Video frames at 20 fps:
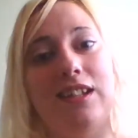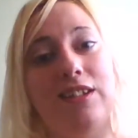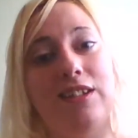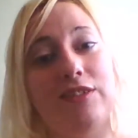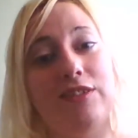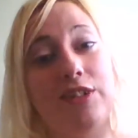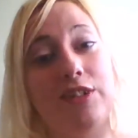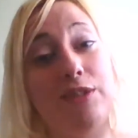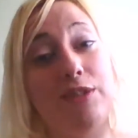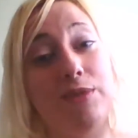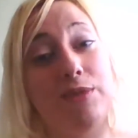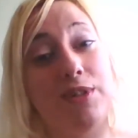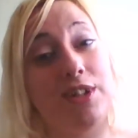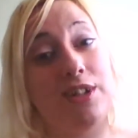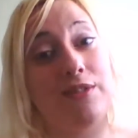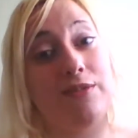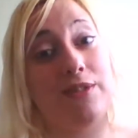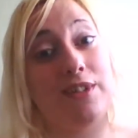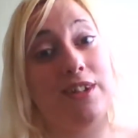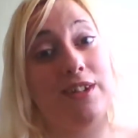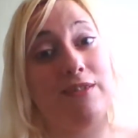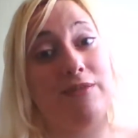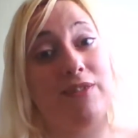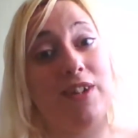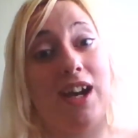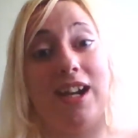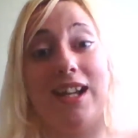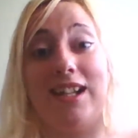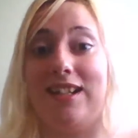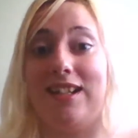Well, he would have if
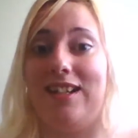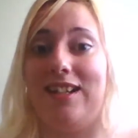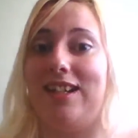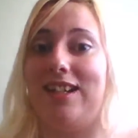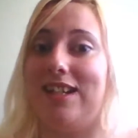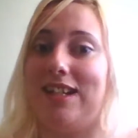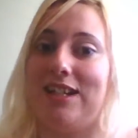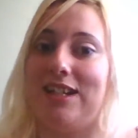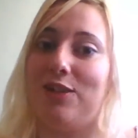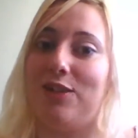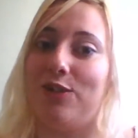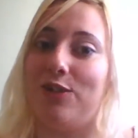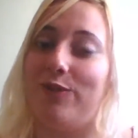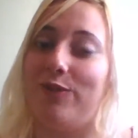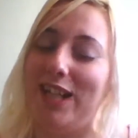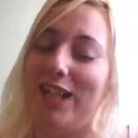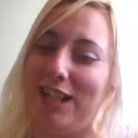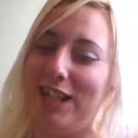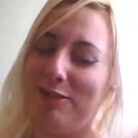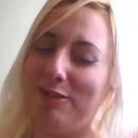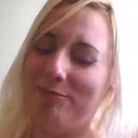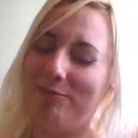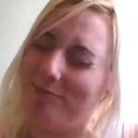I didn't intervene.